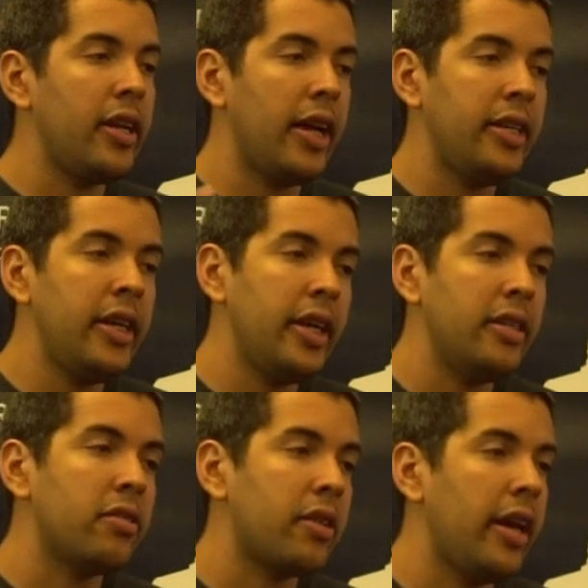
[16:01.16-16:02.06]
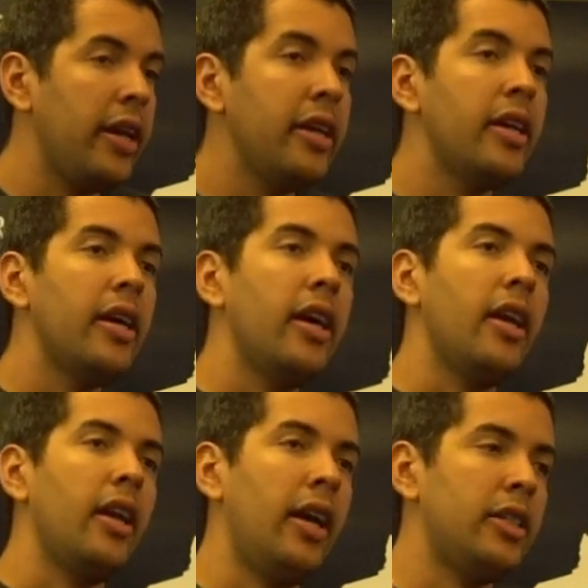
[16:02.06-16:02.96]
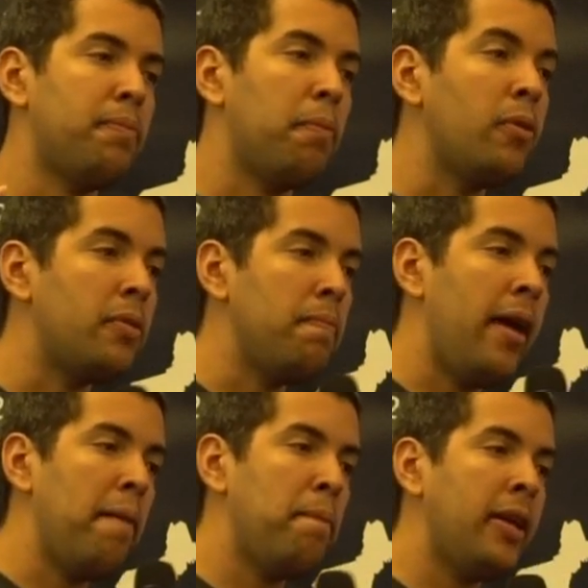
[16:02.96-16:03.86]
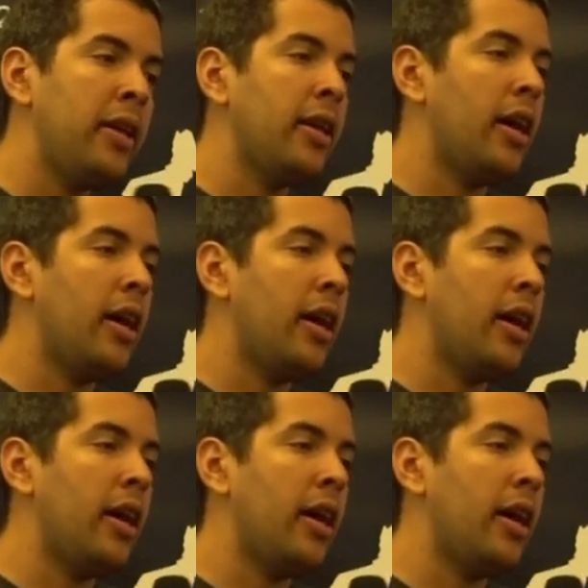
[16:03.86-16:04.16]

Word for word: the idea is okay. Let's put mapping